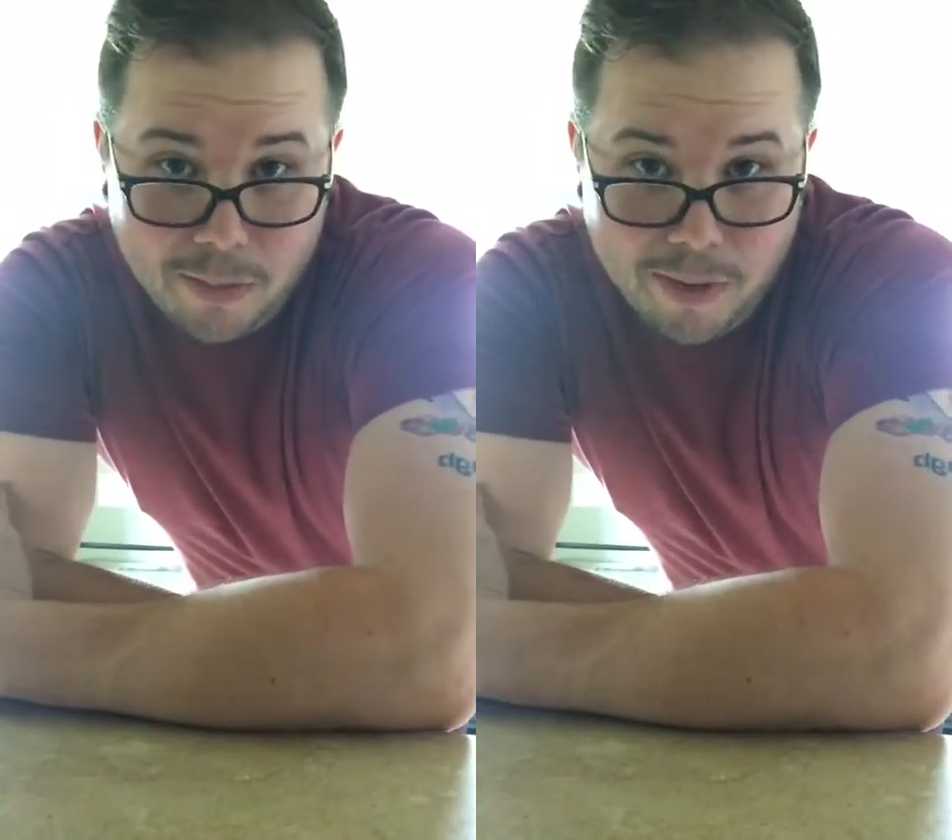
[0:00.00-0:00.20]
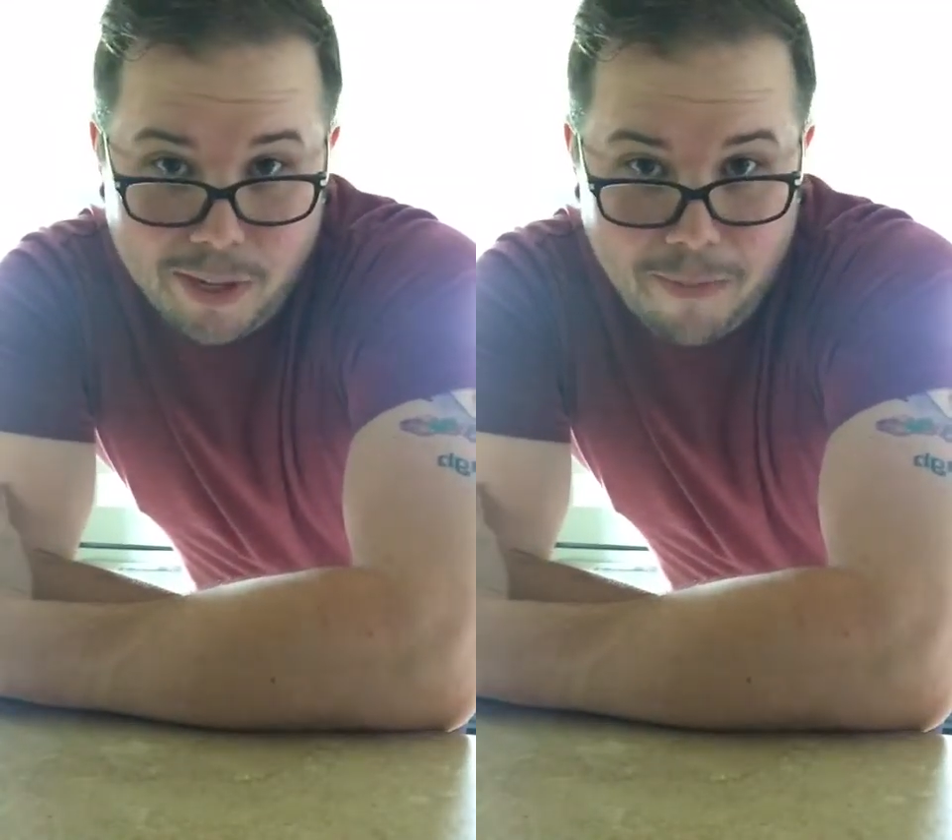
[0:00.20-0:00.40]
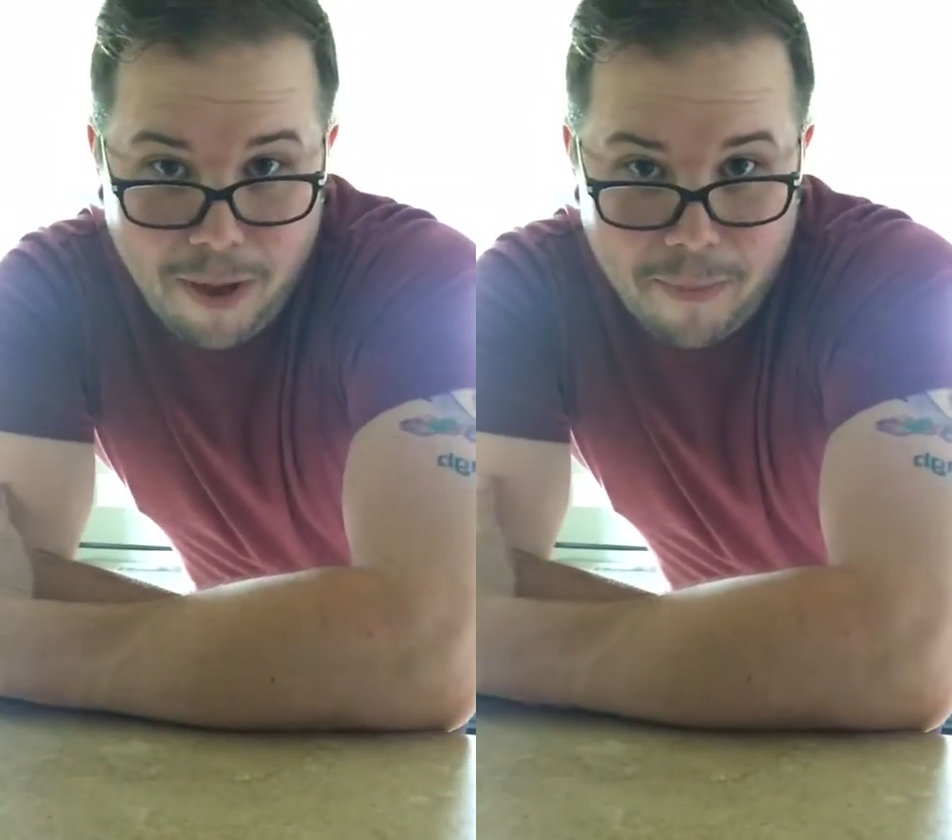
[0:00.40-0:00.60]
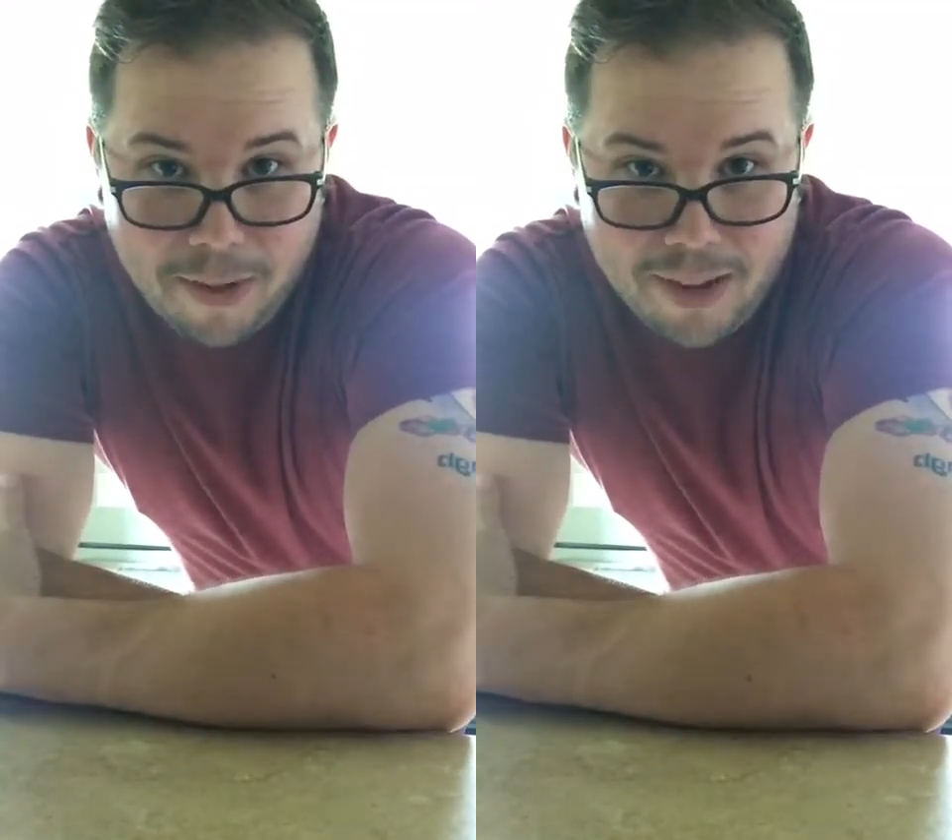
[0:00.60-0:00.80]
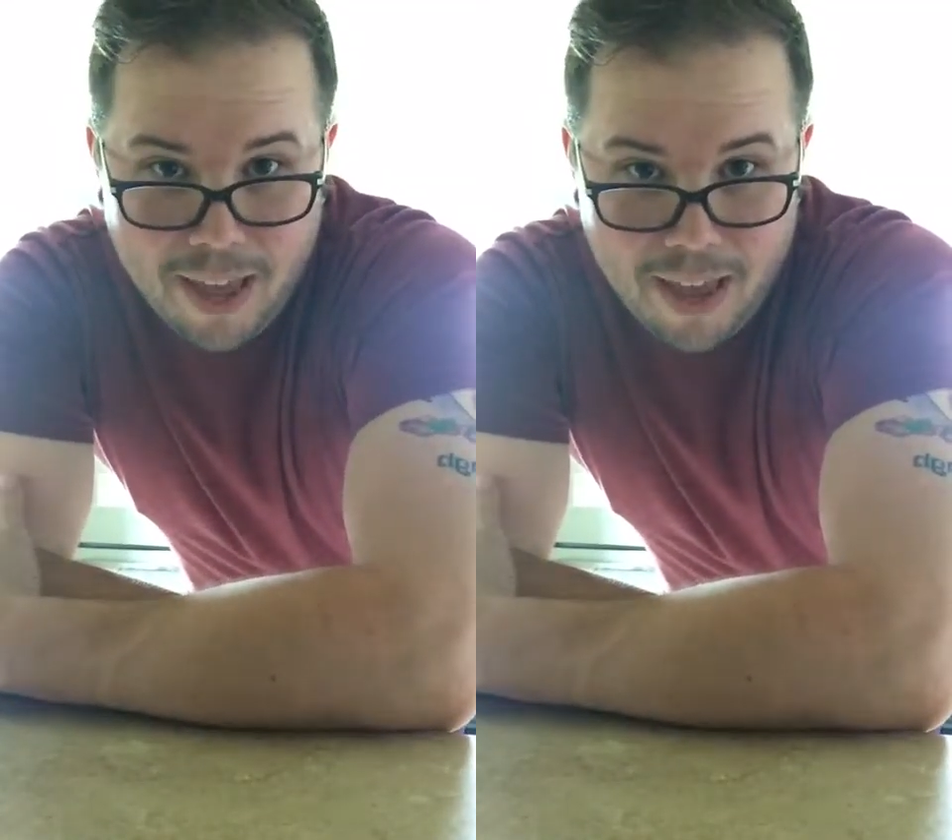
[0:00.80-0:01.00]
wanted to pop
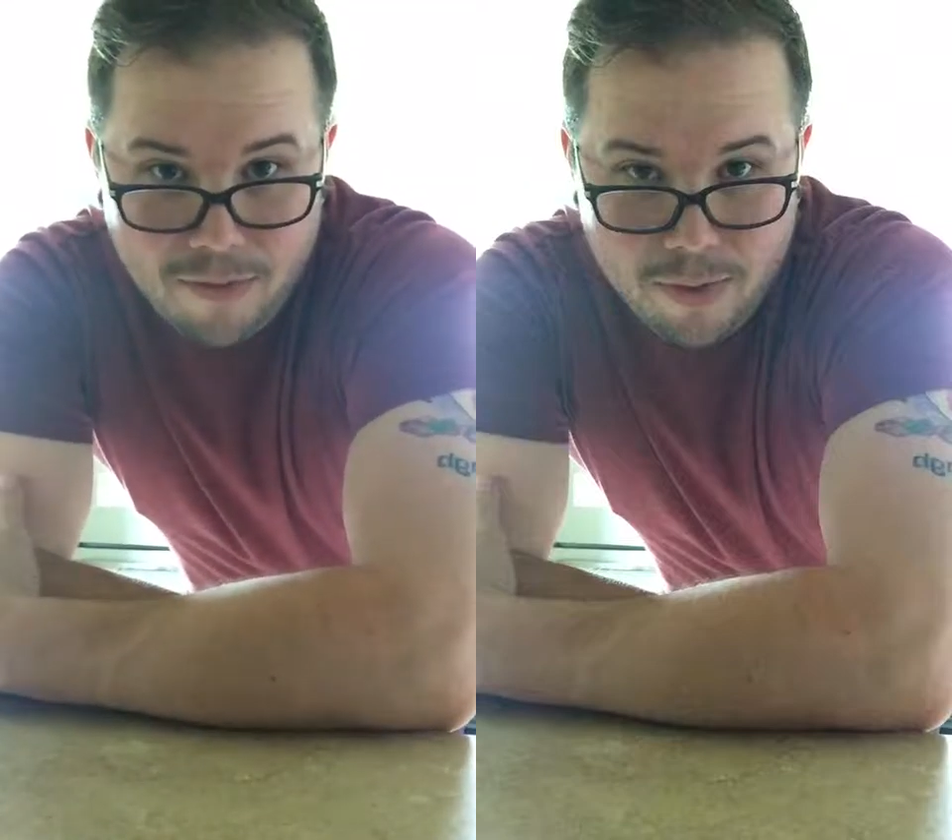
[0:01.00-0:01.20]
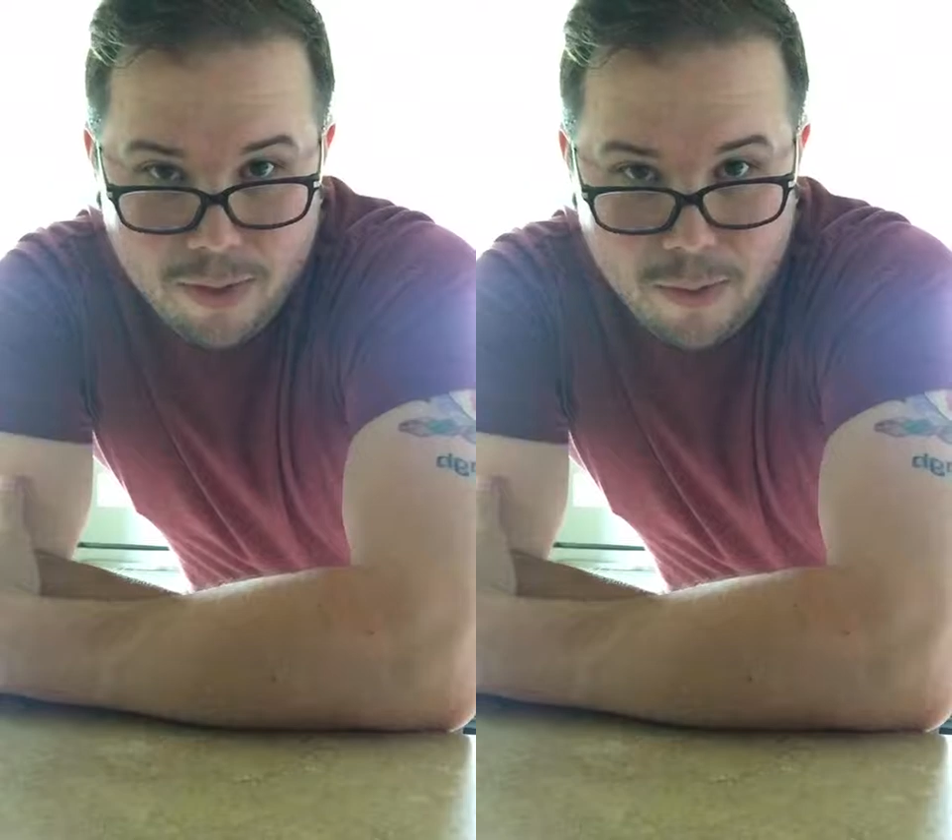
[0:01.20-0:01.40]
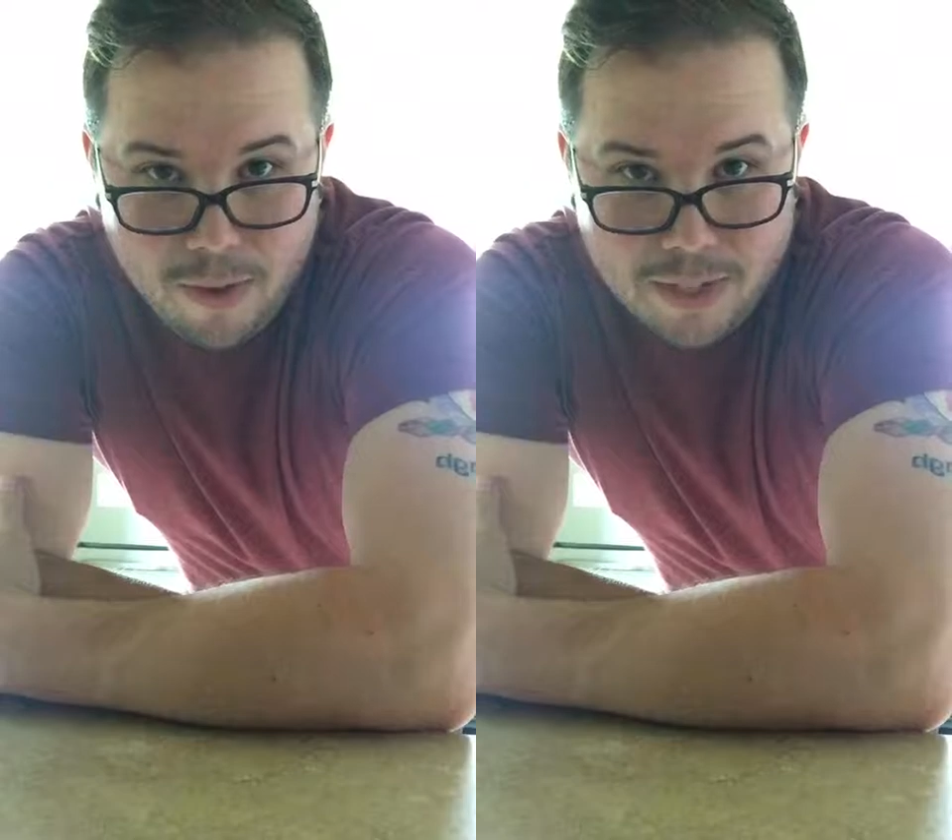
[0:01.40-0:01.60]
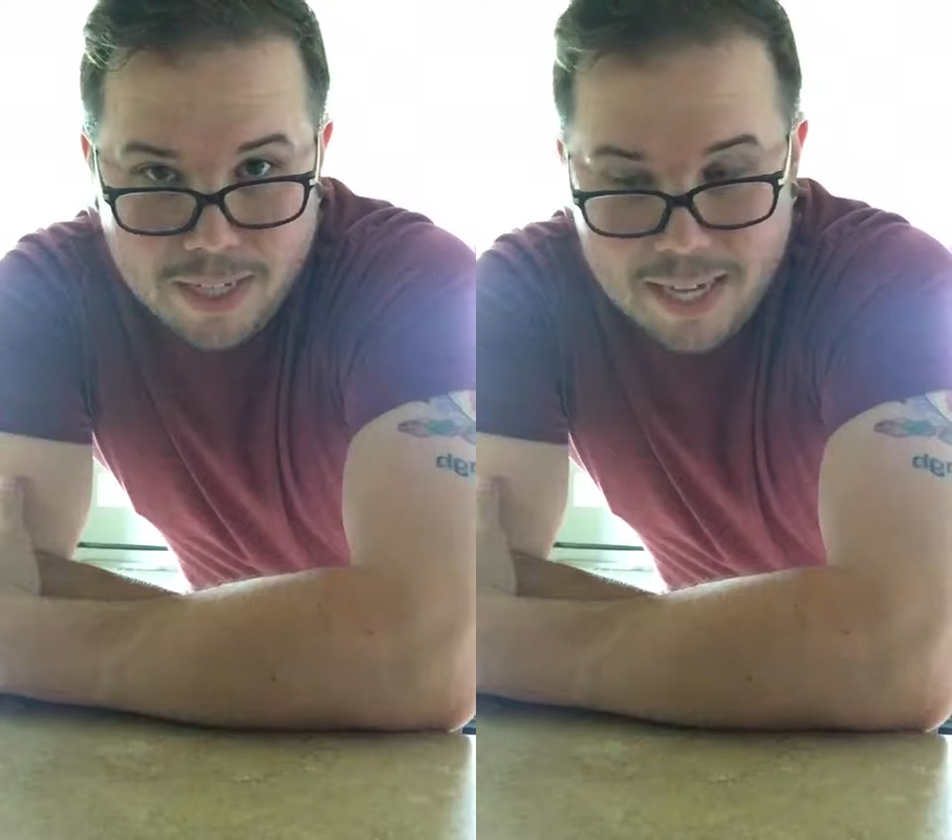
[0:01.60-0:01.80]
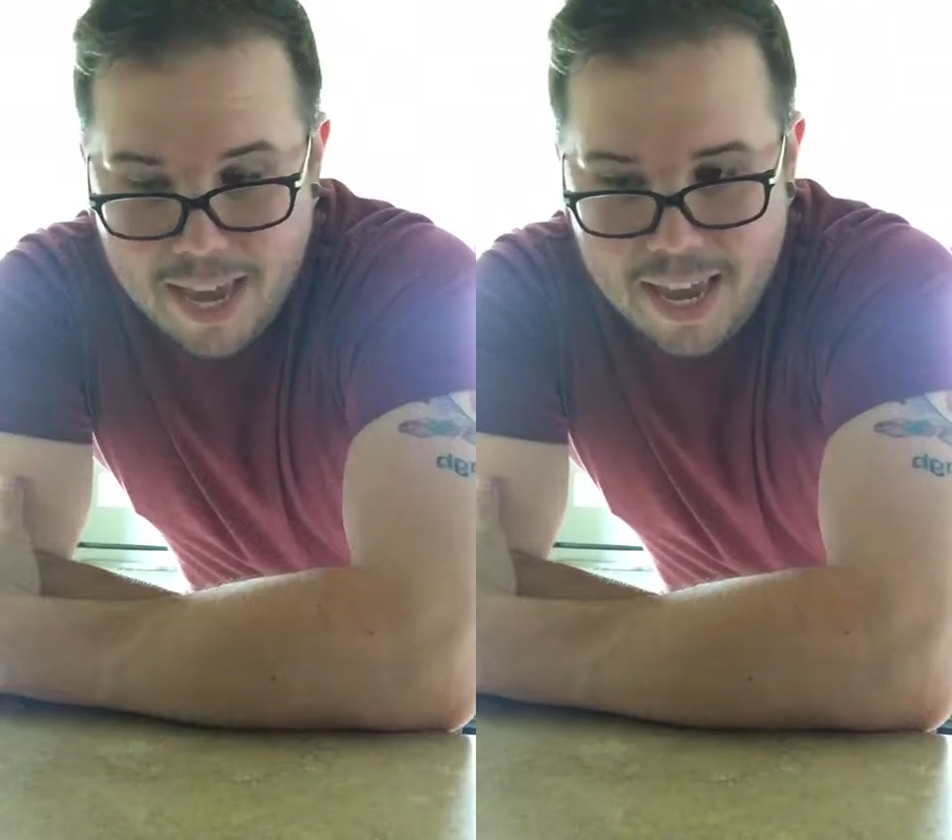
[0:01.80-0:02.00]
in live with you all
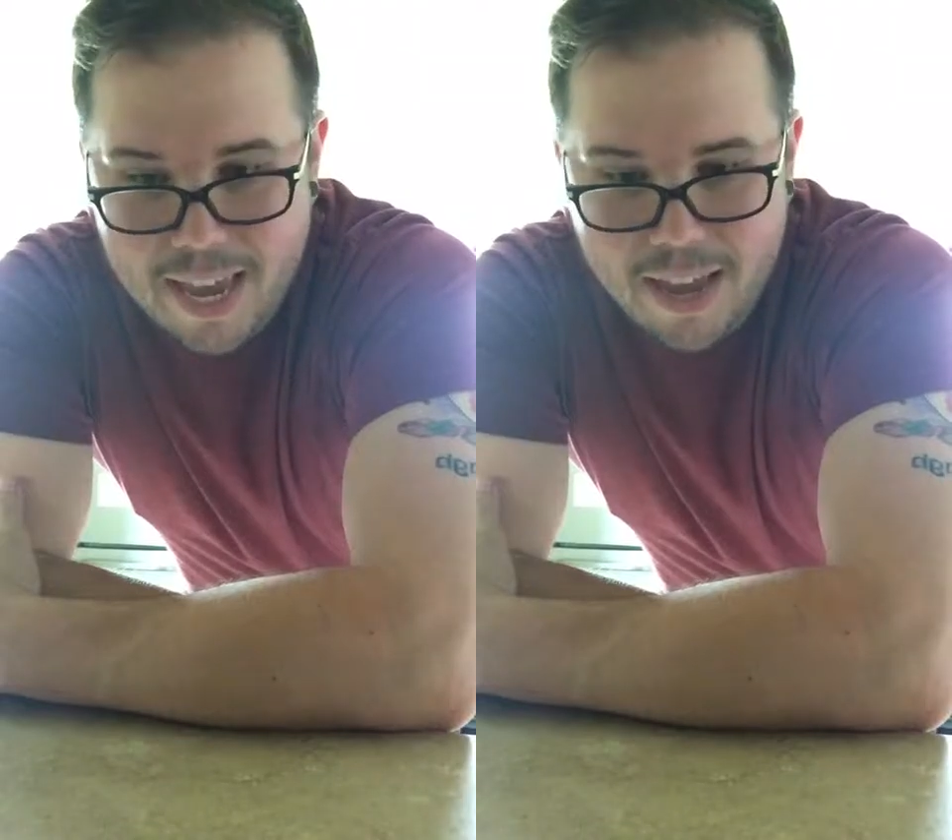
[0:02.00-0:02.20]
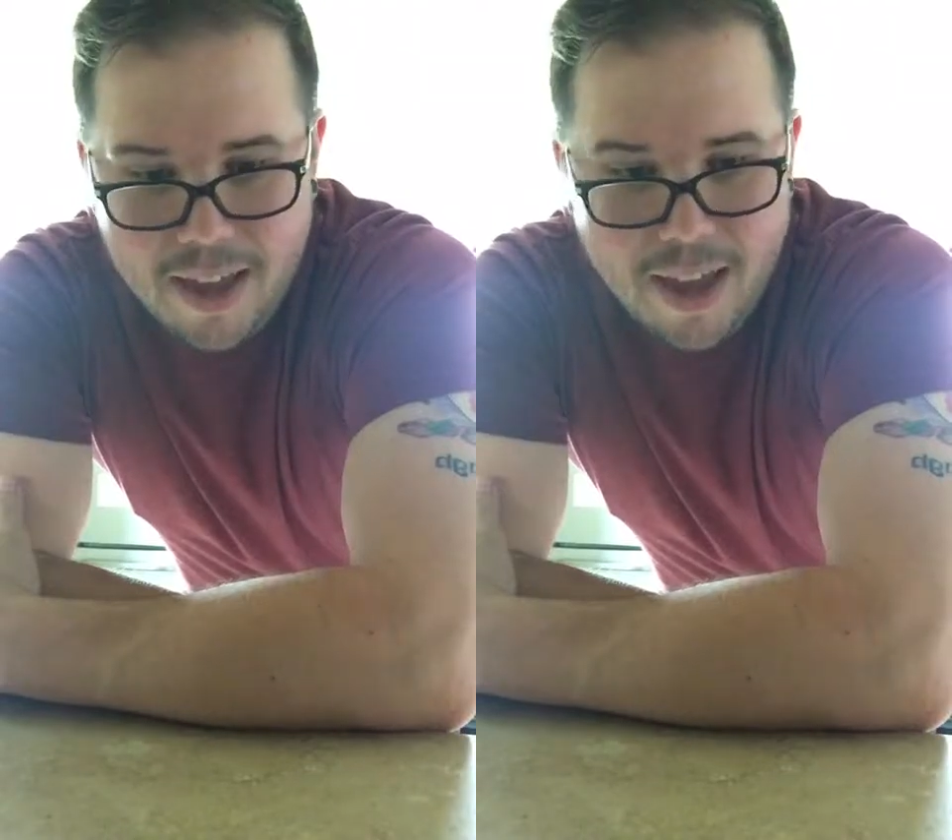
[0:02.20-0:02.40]
today